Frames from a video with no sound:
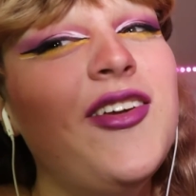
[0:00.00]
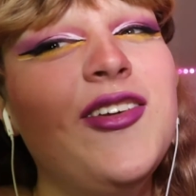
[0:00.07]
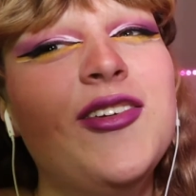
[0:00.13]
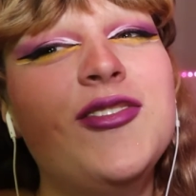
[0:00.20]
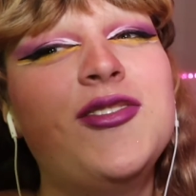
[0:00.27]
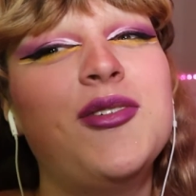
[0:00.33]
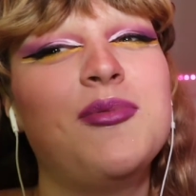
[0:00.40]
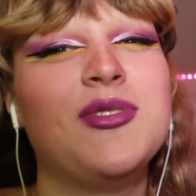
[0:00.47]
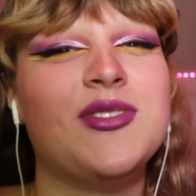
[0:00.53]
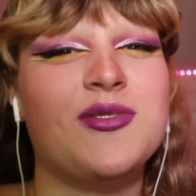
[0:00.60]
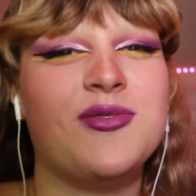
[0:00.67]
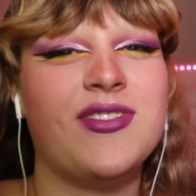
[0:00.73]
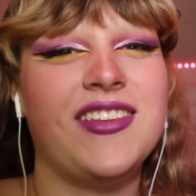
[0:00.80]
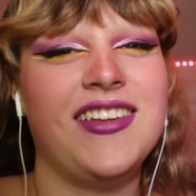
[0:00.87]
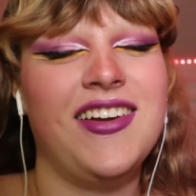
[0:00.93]
YouTube is
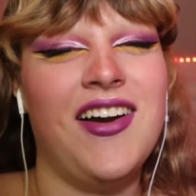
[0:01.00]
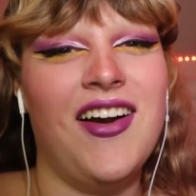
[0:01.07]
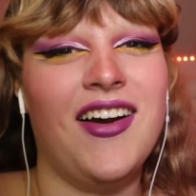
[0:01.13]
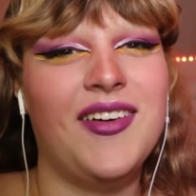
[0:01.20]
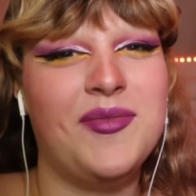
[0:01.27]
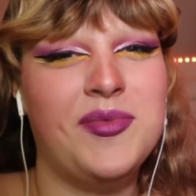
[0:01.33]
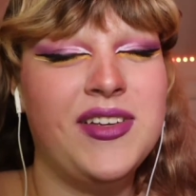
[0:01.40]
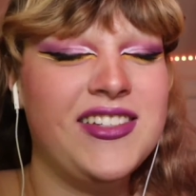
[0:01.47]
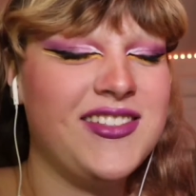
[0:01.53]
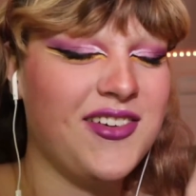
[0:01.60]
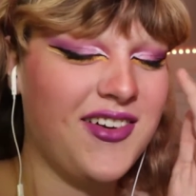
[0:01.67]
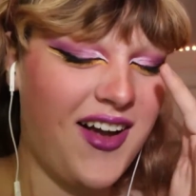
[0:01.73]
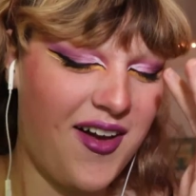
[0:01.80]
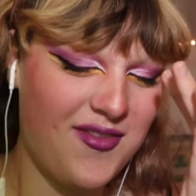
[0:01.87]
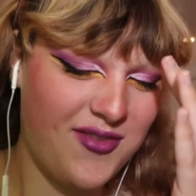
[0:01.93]
really hard. Please
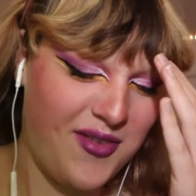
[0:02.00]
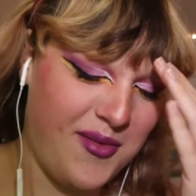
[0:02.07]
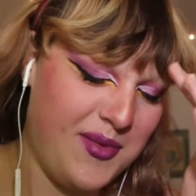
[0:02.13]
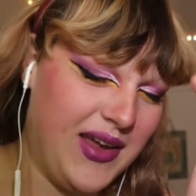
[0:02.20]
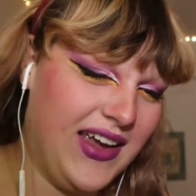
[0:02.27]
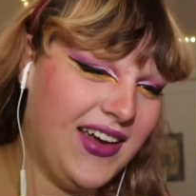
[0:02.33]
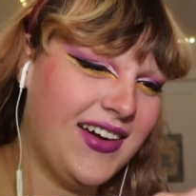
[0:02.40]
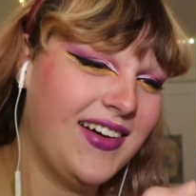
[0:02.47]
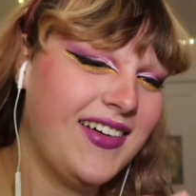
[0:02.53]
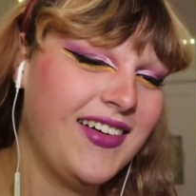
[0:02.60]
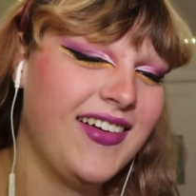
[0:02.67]
don't come for me.